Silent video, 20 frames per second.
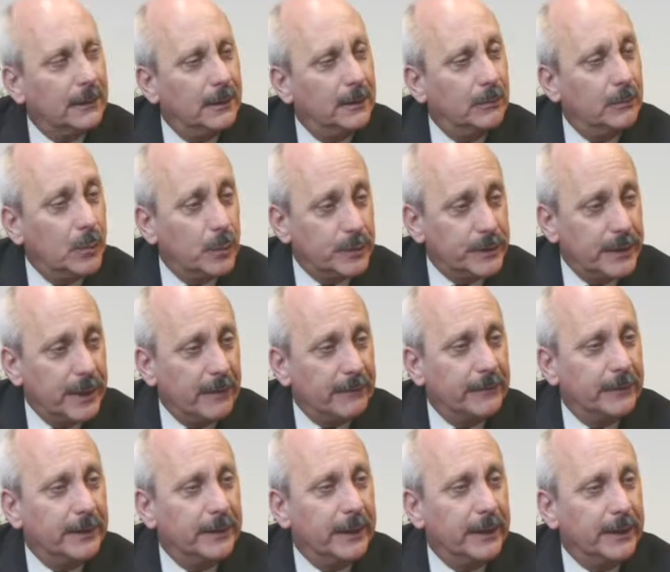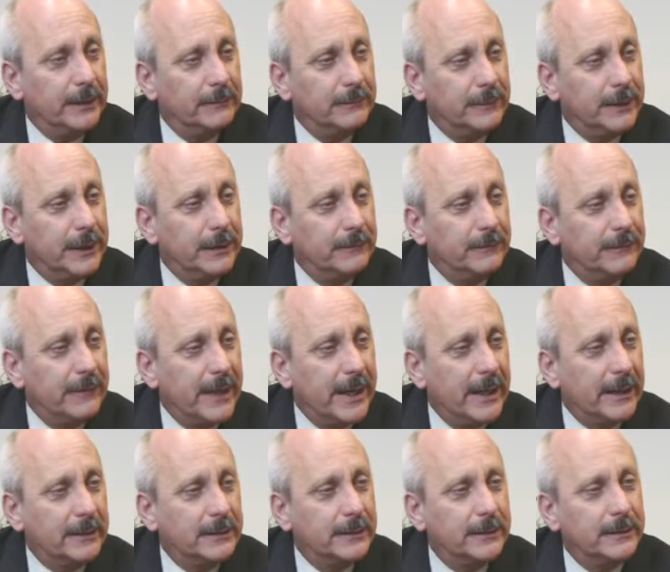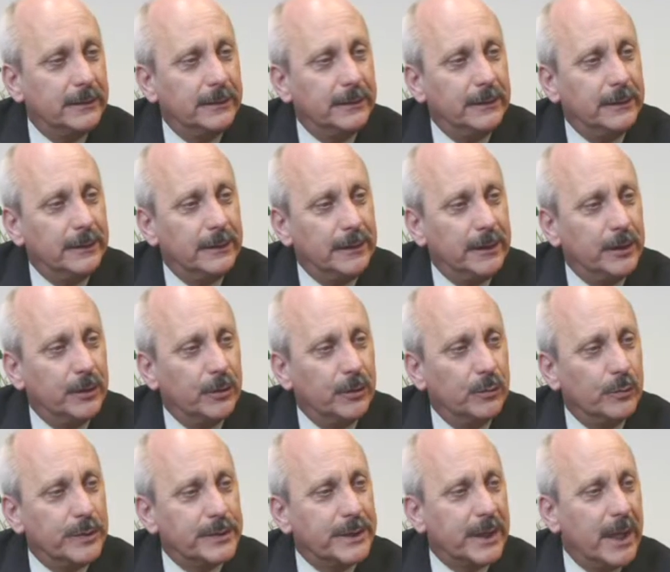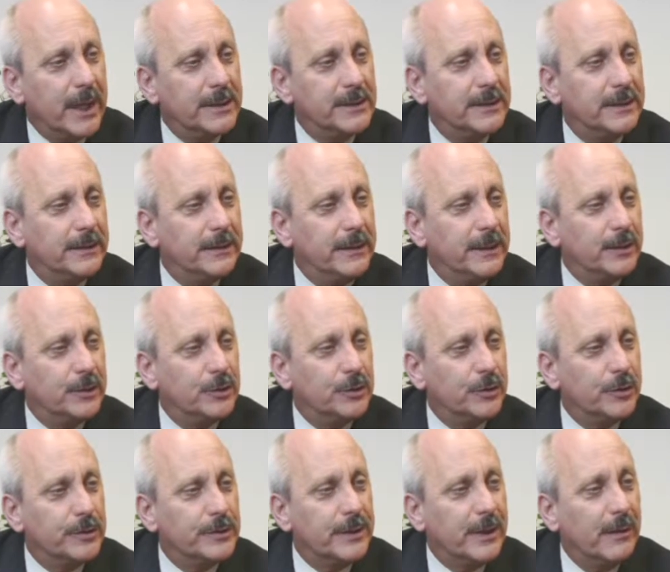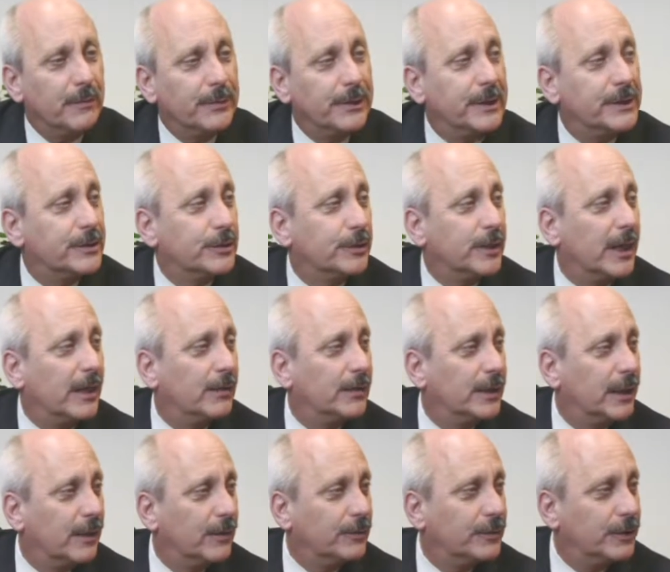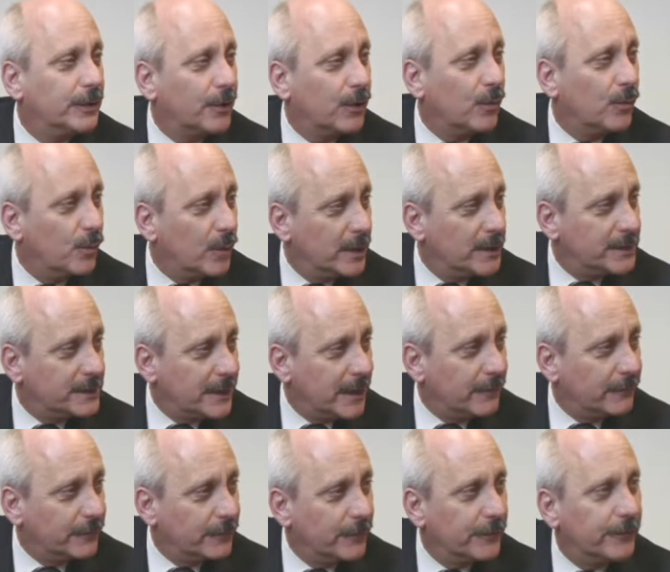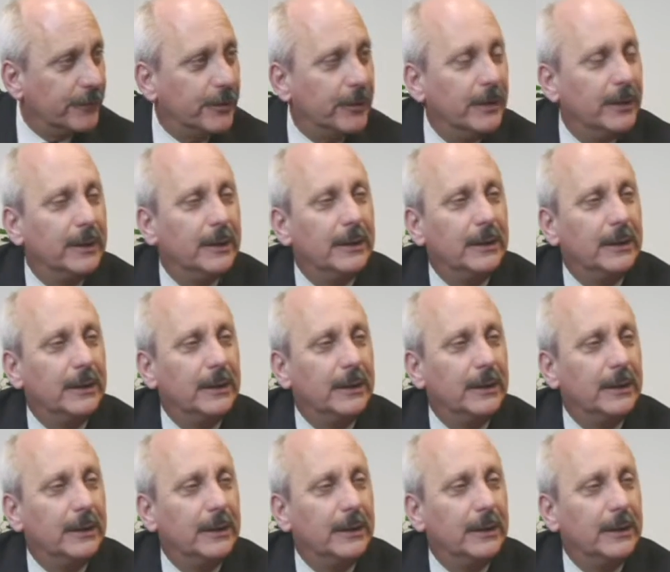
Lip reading: Most definitely. In fact, here in Wisconsin, the insurance companies are now allowed to go one step further.